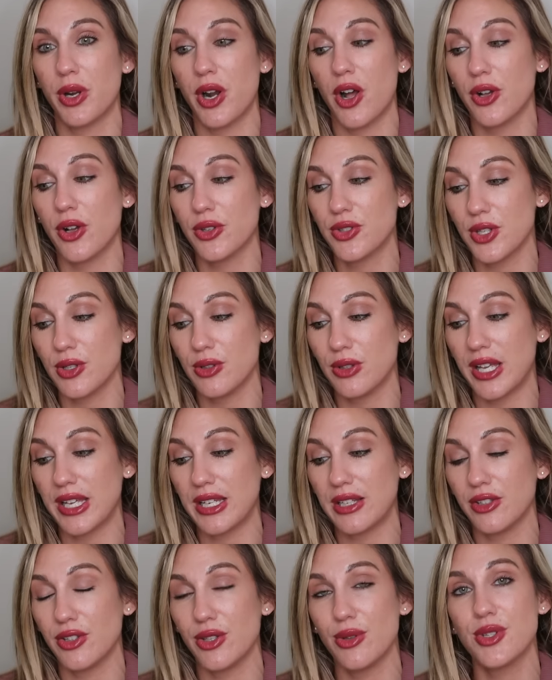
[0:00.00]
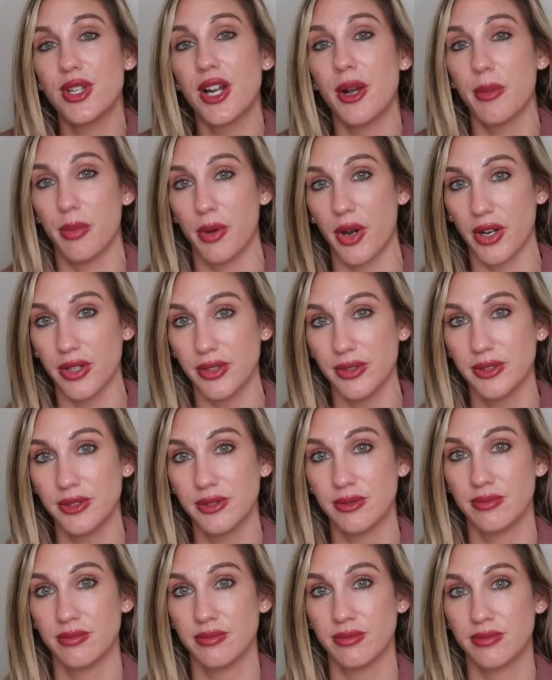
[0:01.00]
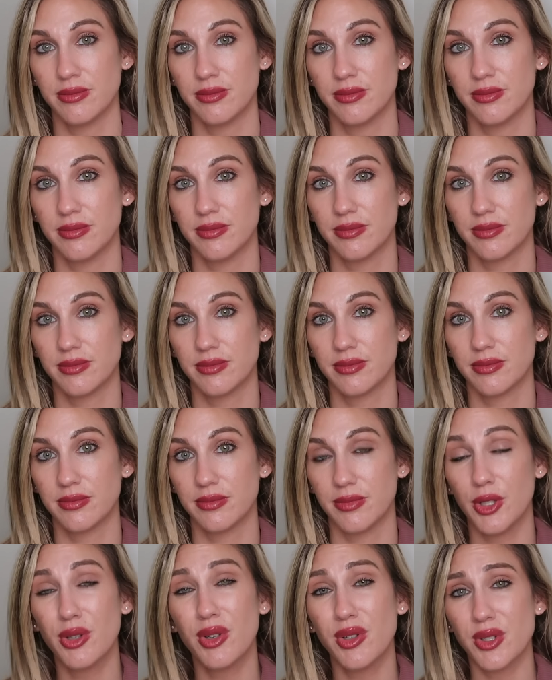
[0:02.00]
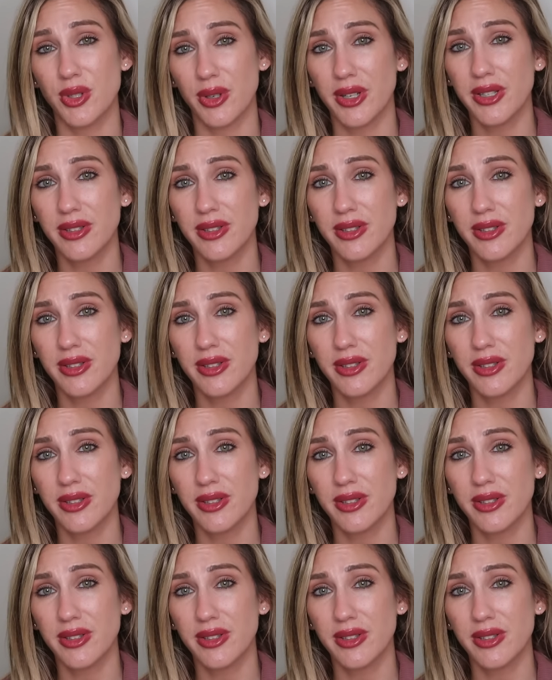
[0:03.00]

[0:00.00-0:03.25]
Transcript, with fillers: but also like, use it up, girl. You can do